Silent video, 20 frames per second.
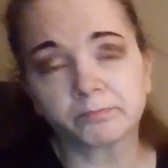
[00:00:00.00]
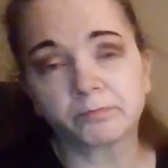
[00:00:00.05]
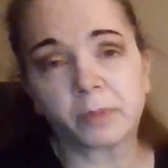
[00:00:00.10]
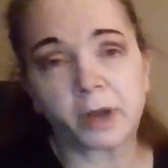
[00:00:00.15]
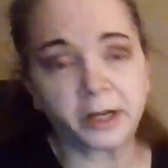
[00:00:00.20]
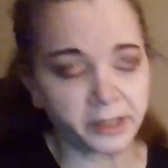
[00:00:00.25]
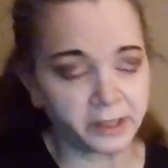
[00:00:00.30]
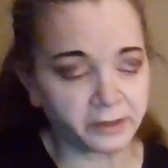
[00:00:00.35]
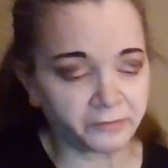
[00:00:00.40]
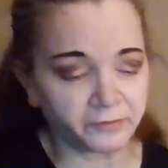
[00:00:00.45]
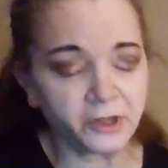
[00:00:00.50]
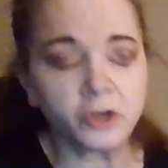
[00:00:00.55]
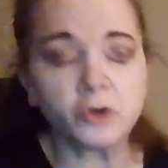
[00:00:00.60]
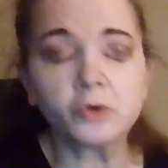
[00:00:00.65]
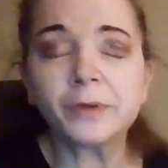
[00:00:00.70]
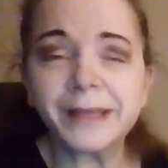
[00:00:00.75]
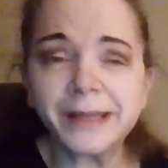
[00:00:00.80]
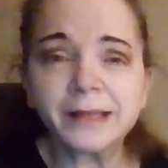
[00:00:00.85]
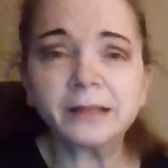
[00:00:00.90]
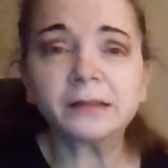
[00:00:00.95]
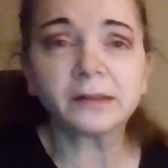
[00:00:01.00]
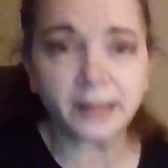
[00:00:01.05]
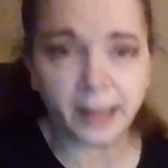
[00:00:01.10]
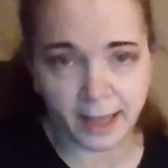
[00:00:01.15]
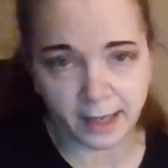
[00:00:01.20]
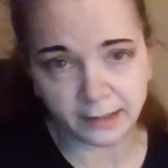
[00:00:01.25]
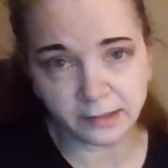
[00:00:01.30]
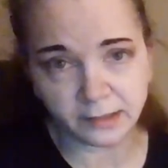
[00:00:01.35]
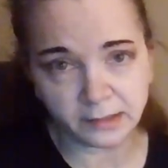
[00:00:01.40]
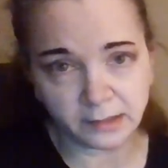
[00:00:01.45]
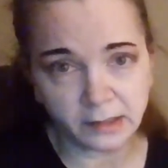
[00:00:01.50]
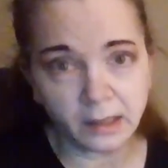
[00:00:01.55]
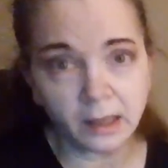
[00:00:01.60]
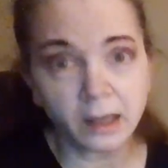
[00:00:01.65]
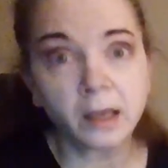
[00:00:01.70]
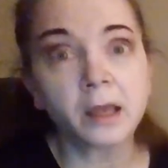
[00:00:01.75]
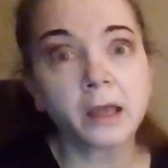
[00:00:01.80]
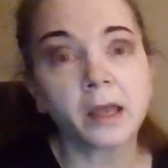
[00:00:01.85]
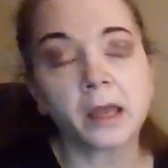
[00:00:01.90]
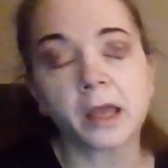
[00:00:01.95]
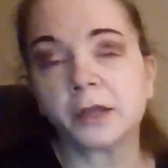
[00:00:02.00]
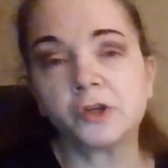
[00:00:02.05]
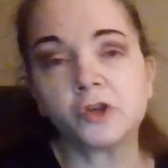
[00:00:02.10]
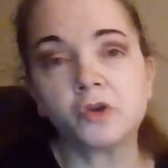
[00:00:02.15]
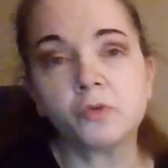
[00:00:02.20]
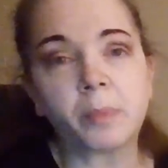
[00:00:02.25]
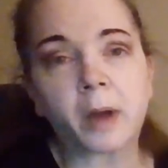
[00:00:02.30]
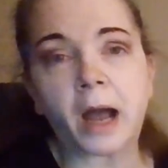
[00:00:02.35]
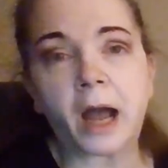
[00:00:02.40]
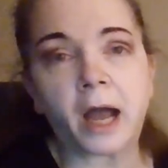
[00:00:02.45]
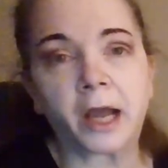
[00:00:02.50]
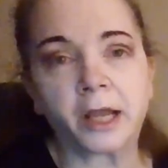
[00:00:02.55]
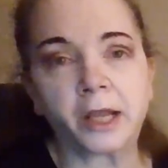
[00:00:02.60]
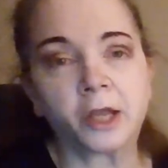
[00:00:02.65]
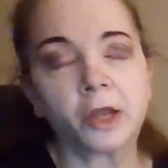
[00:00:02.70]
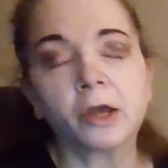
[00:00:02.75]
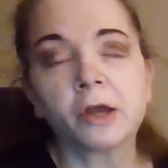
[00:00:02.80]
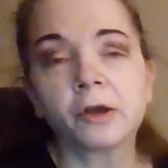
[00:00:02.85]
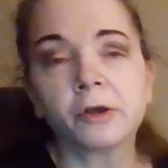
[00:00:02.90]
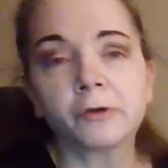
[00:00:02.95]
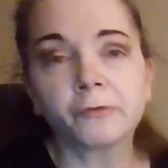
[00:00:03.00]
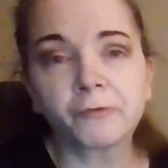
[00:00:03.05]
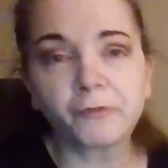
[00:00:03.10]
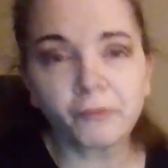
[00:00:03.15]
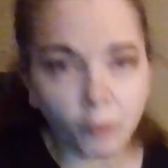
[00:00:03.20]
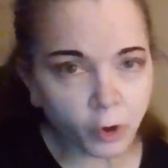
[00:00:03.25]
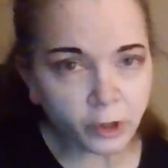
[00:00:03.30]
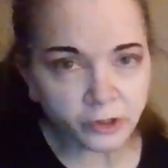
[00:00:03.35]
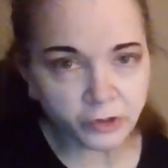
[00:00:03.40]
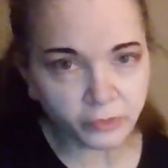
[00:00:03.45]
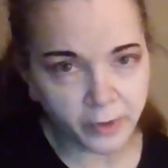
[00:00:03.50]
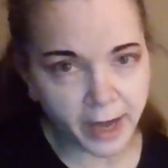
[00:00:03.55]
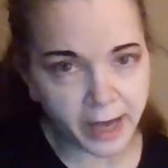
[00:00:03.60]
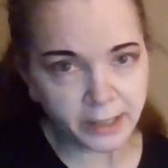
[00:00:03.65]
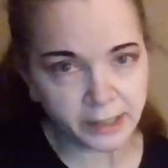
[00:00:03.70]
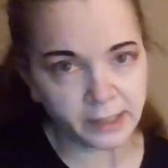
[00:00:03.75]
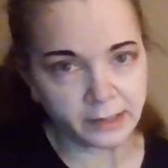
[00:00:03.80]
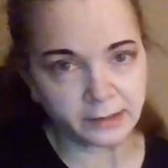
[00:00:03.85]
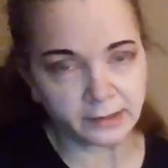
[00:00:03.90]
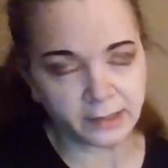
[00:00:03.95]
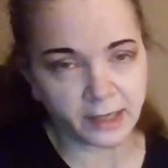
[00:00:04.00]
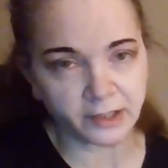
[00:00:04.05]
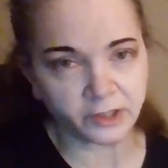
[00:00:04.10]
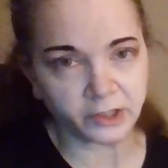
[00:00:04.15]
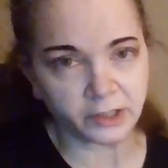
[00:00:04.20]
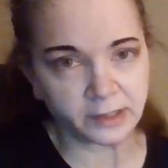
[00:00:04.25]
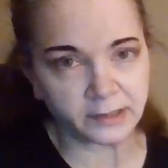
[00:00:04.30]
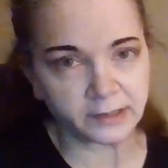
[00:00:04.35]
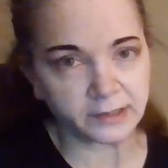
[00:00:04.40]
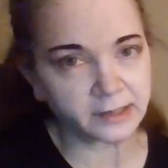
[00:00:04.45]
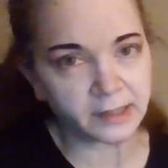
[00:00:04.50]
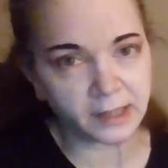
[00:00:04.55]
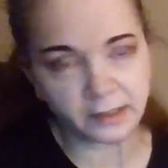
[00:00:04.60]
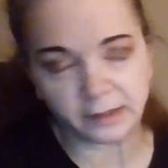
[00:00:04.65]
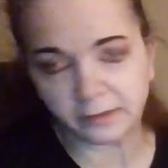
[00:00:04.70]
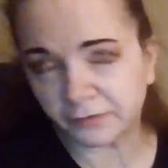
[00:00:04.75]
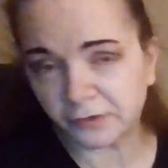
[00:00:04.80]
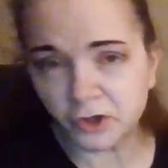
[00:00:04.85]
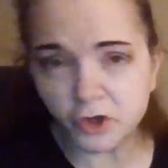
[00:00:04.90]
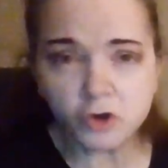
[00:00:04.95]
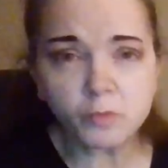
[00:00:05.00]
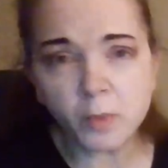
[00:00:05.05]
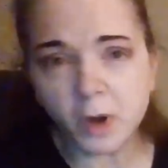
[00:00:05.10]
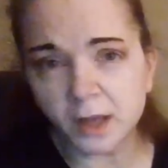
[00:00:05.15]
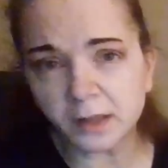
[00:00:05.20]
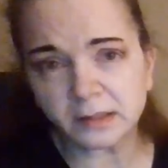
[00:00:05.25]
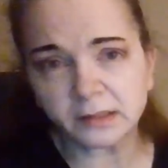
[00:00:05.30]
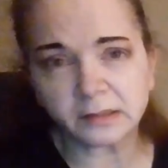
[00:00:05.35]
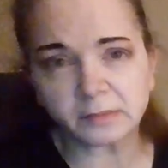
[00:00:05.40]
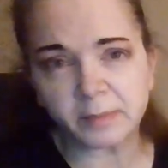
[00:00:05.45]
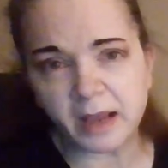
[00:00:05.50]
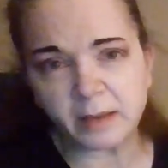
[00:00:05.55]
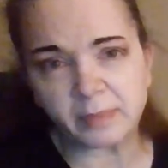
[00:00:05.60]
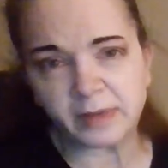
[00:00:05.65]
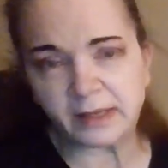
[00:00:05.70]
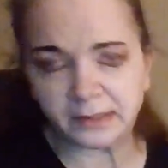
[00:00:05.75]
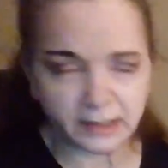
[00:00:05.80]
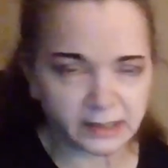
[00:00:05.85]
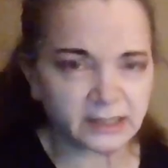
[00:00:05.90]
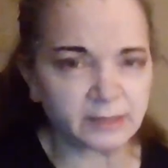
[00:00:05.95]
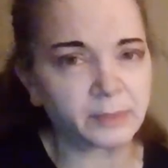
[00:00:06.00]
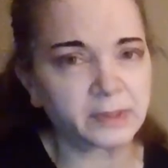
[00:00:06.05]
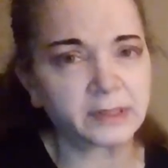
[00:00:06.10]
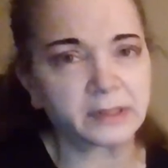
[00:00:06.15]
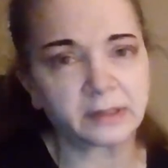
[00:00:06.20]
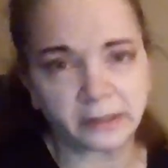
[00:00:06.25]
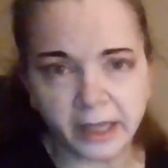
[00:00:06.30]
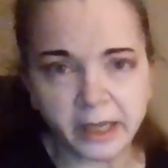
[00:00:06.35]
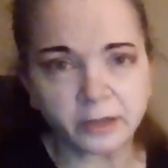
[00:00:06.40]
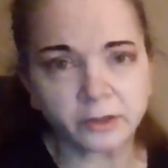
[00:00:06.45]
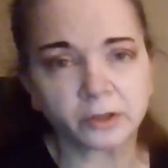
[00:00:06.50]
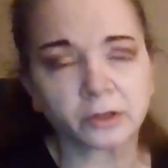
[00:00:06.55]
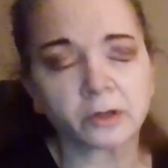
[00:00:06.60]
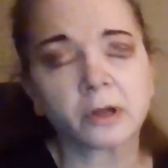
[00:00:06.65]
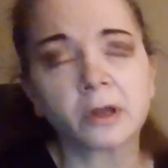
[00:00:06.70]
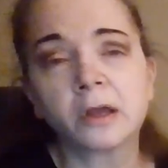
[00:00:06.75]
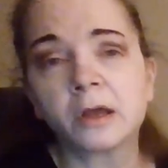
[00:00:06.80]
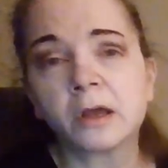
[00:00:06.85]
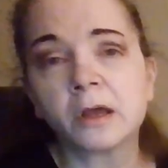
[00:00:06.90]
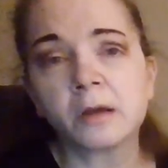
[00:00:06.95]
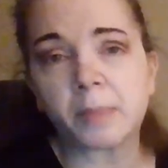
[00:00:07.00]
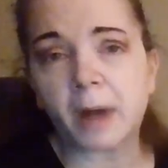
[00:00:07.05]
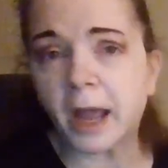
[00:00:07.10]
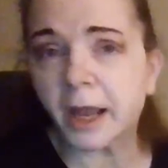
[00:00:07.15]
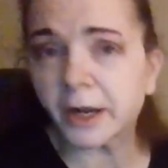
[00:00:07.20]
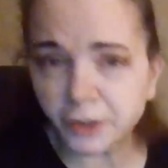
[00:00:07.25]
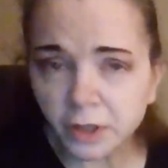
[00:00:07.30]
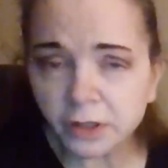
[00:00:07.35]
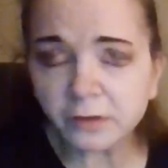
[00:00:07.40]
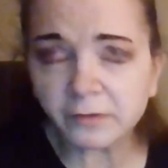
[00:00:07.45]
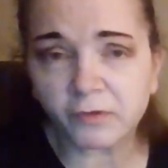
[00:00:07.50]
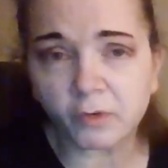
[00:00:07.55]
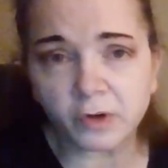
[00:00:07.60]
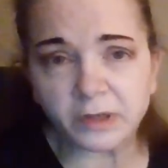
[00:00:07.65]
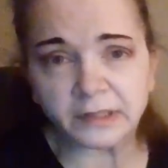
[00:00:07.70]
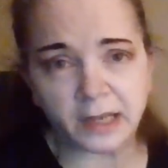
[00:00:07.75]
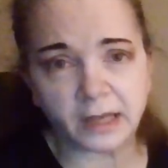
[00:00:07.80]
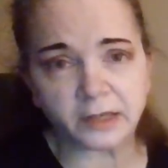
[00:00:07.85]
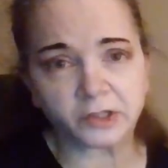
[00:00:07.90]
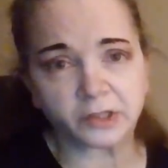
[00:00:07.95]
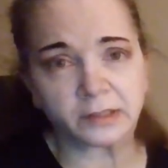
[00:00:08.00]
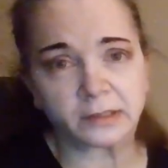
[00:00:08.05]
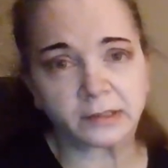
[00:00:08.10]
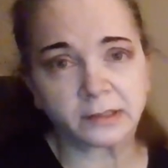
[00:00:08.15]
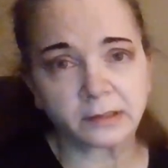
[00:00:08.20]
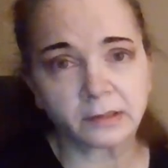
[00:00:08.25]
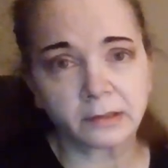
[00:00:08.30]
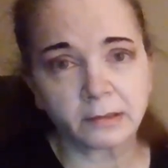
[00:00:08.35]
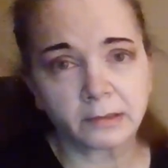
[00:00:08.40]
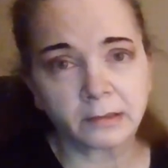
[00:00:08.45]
But if you eat less and you buy 4 training sessions, and then a few months, maybe 6 months later, buy another 4 sessions.